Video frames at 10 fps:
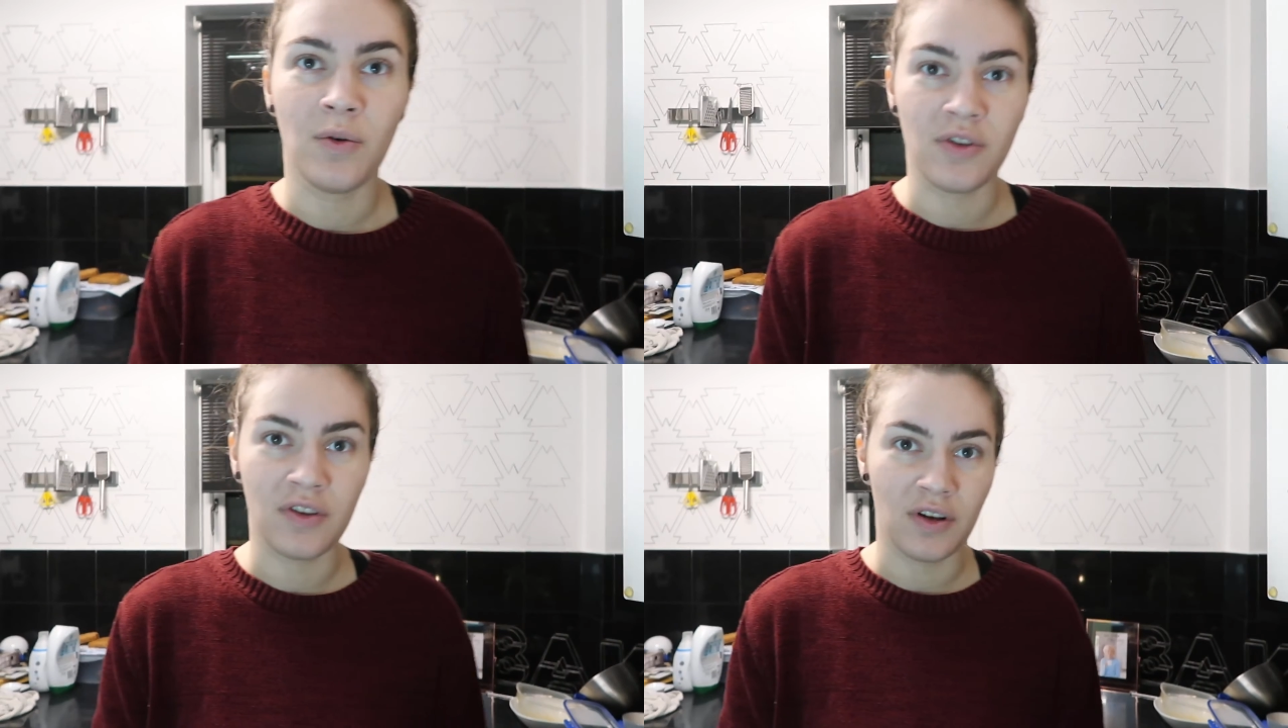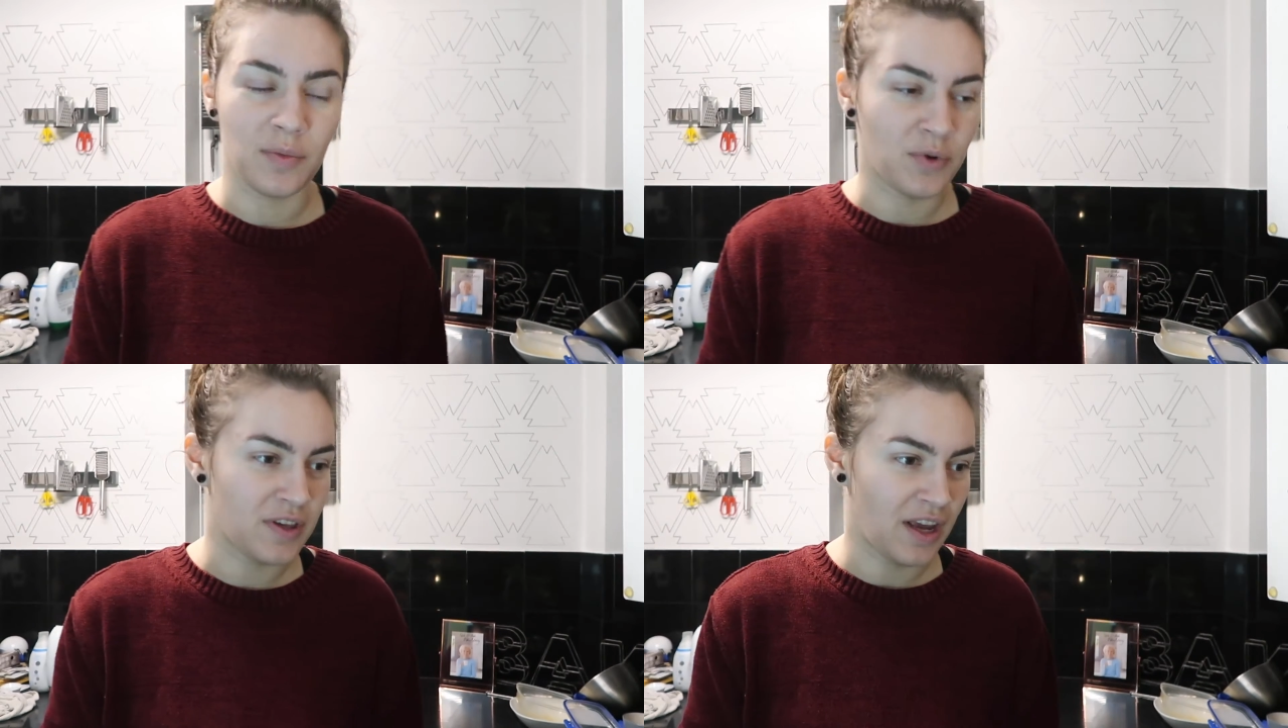just
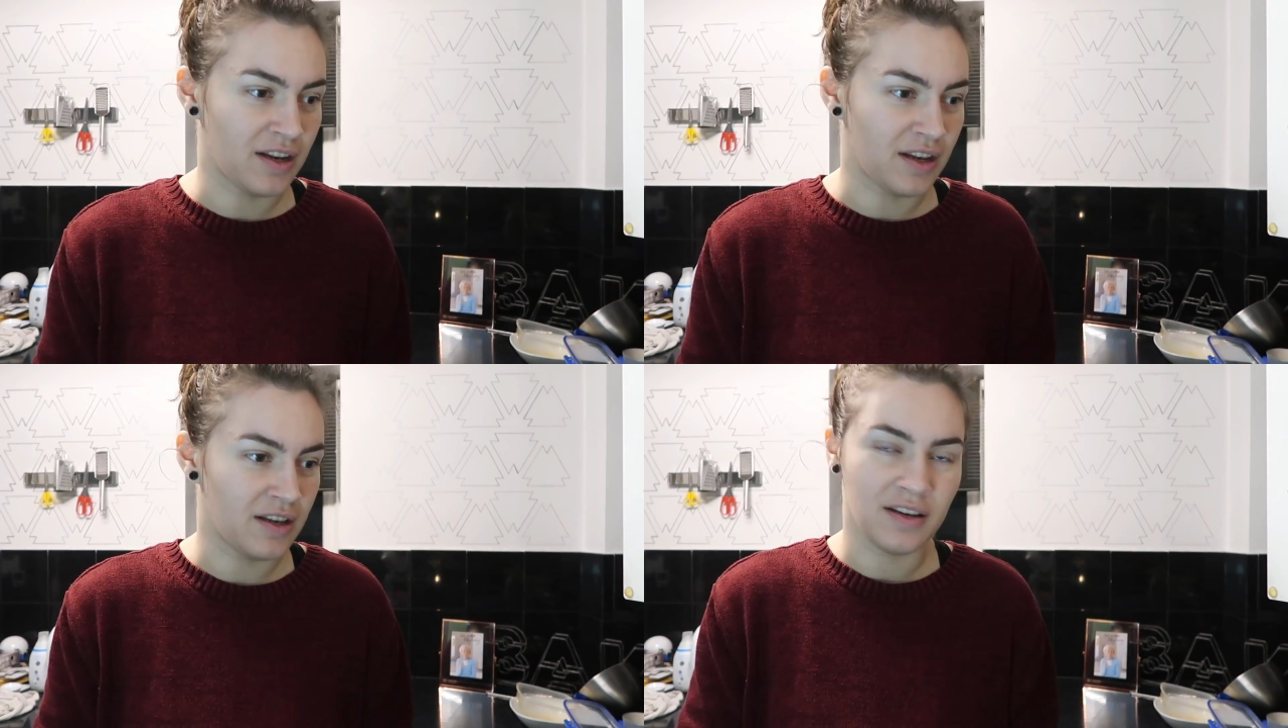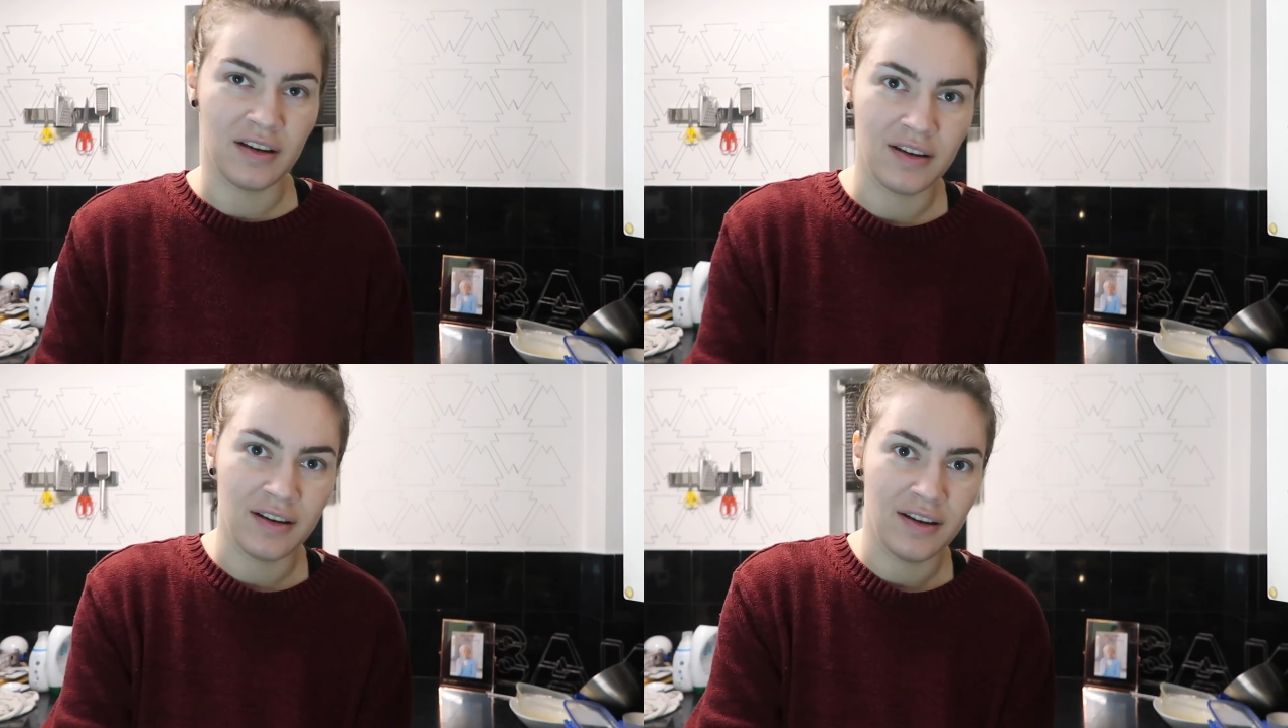gonna pretend
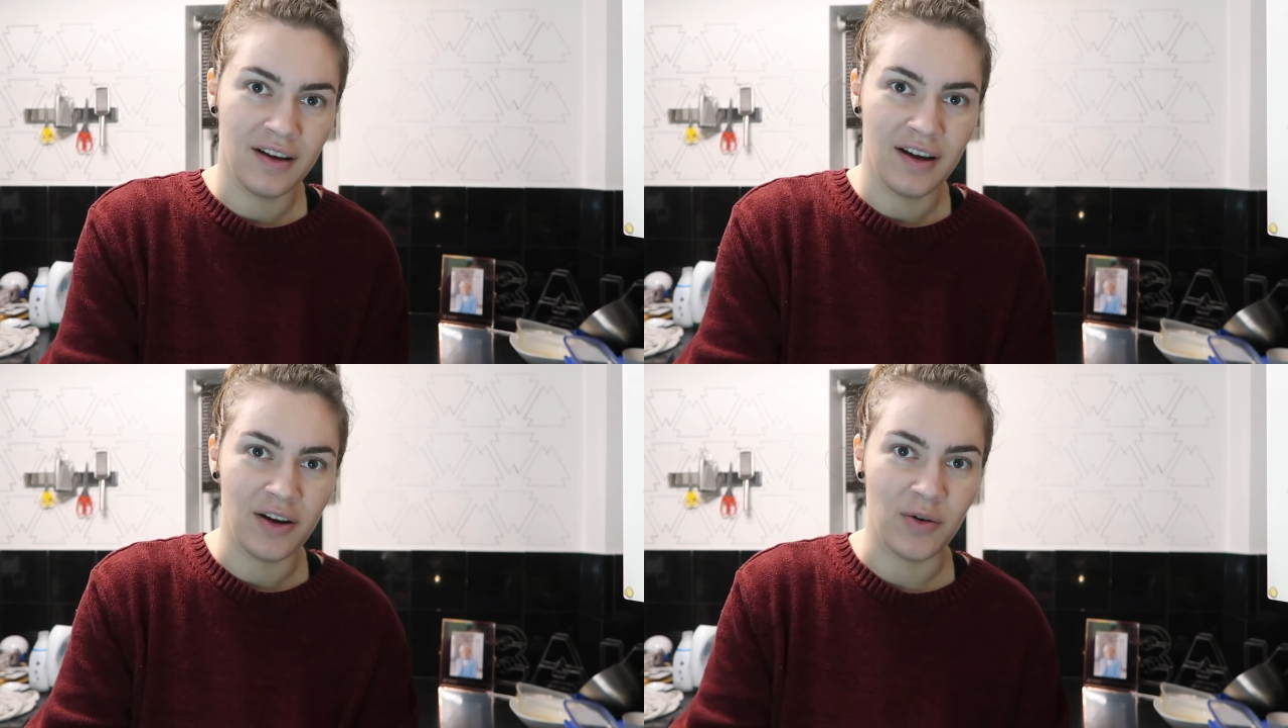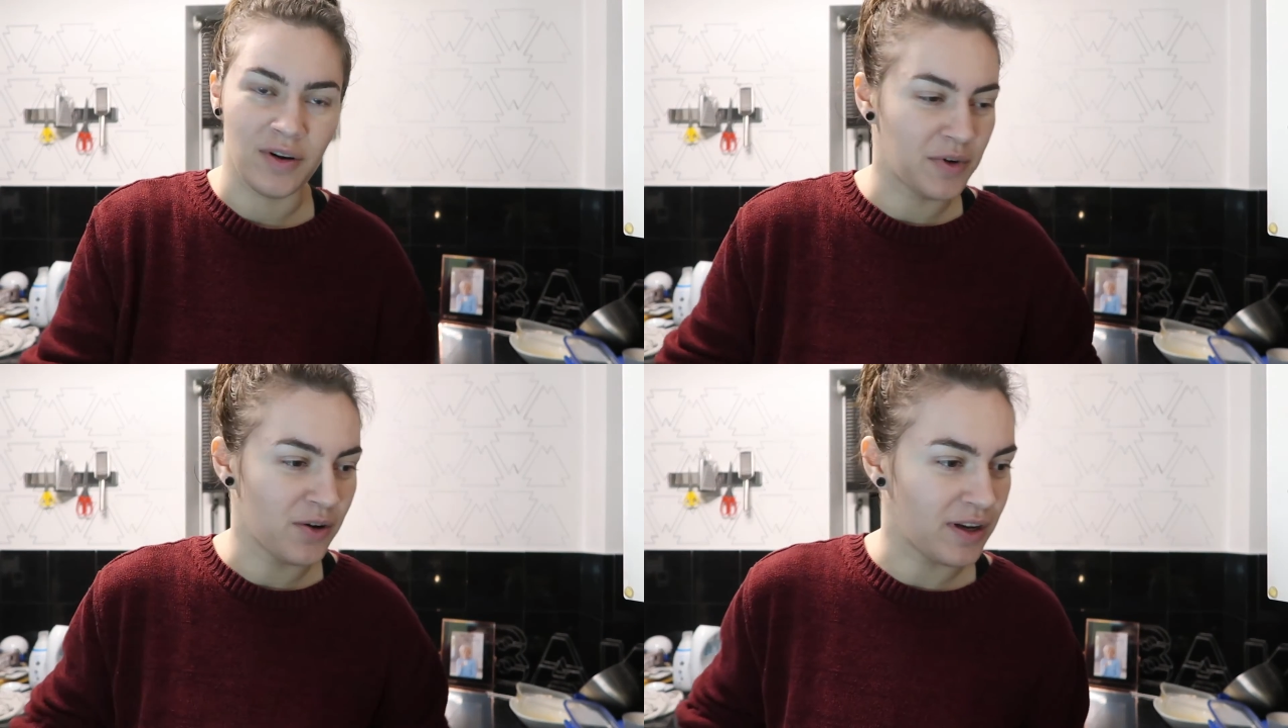I know what
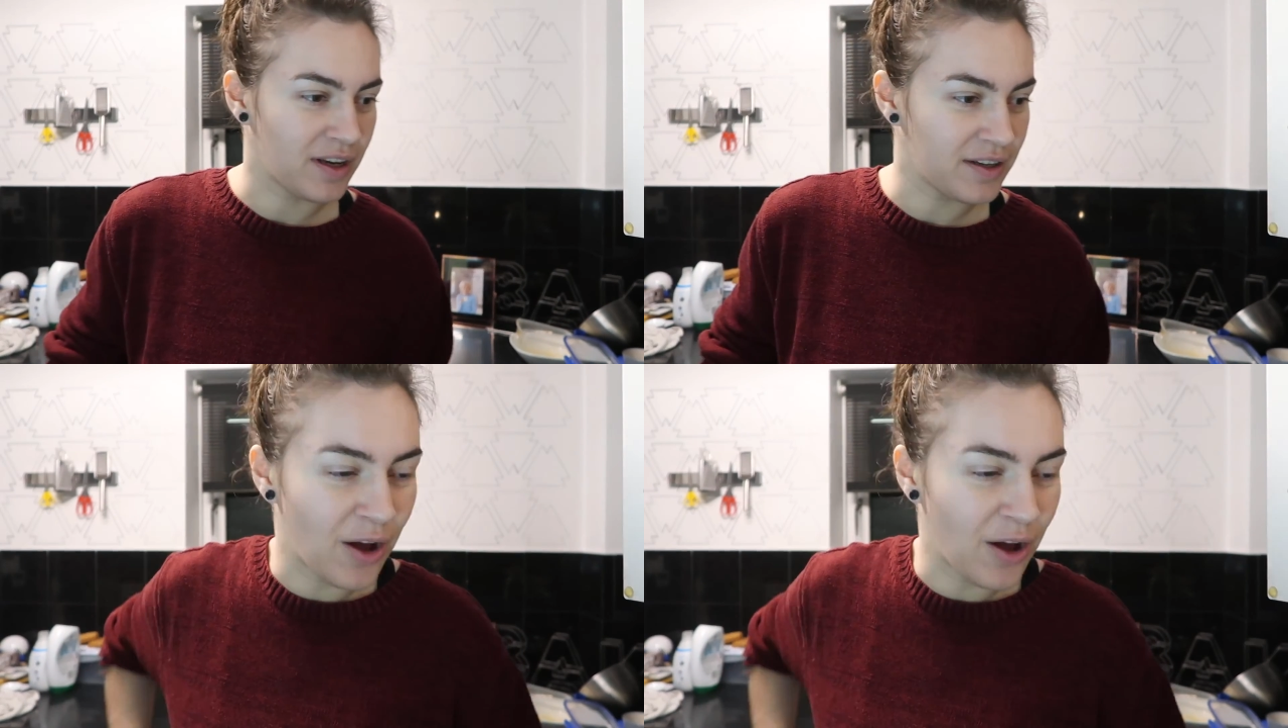I'm doing.